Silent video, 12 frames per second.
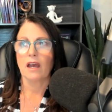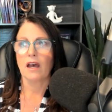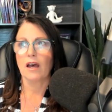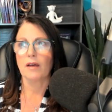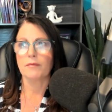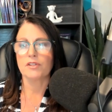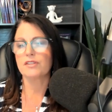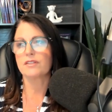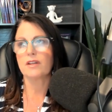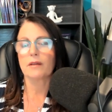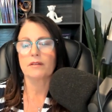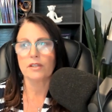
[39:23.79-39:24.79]
um you're just
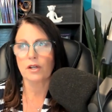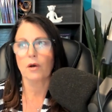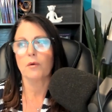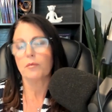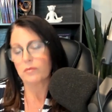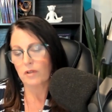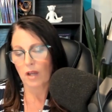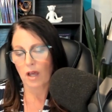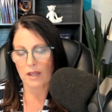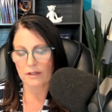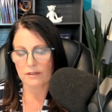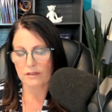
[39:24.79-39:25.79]
not you know
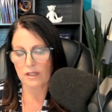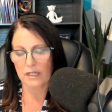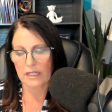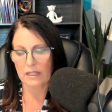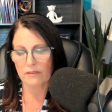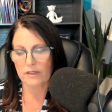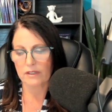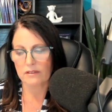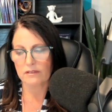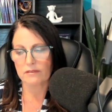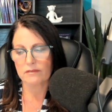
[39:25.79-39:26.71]
not going to give it